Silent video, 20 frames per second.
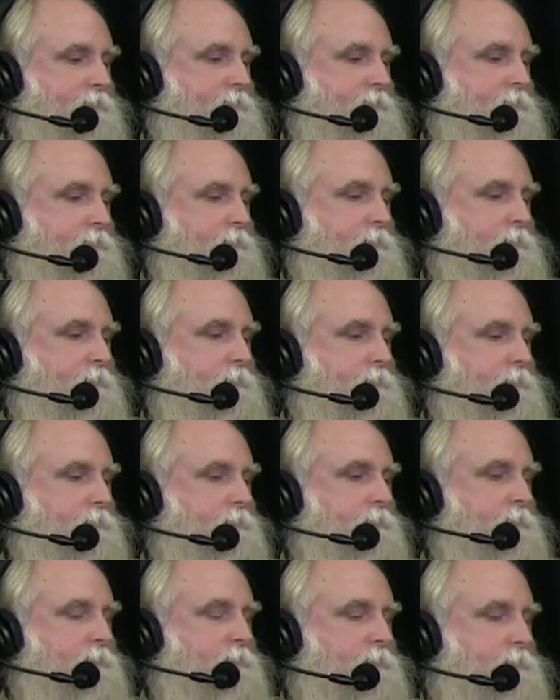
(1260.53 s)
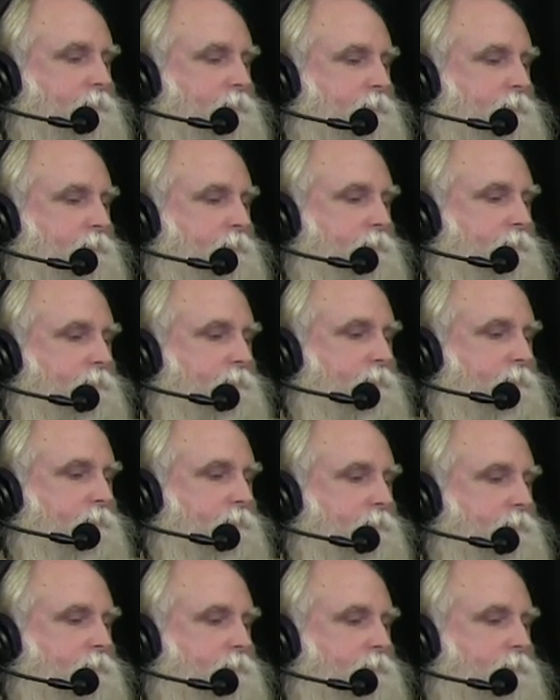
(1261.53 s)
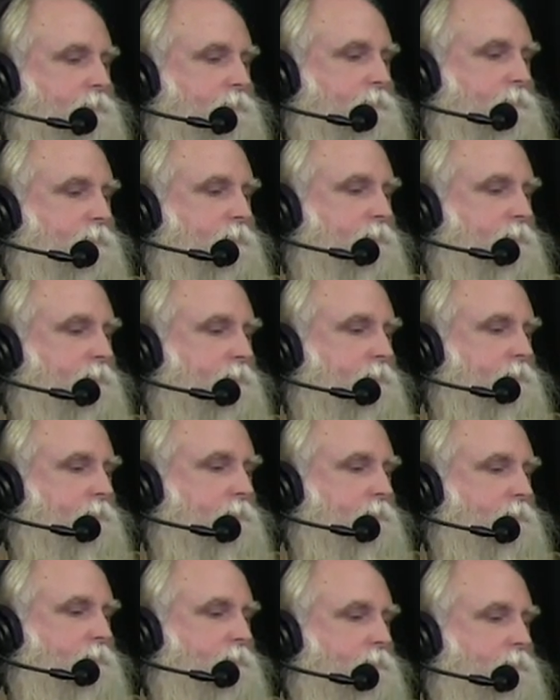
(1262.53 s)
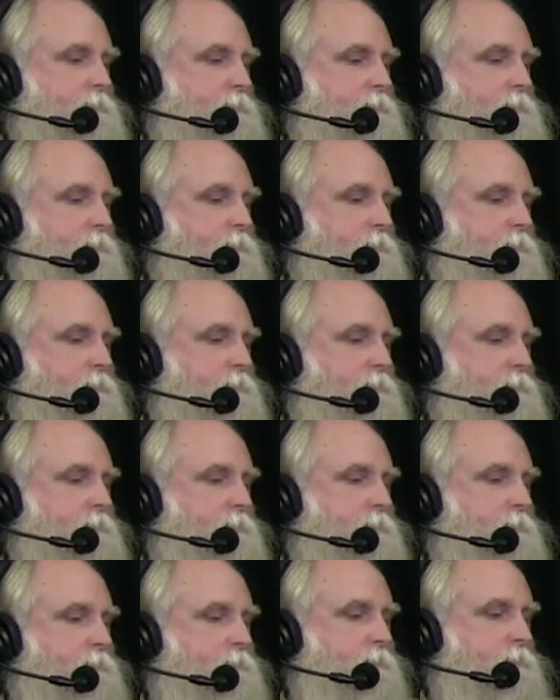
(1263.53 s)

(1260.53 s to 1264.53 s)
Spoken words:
The person shown says nothing.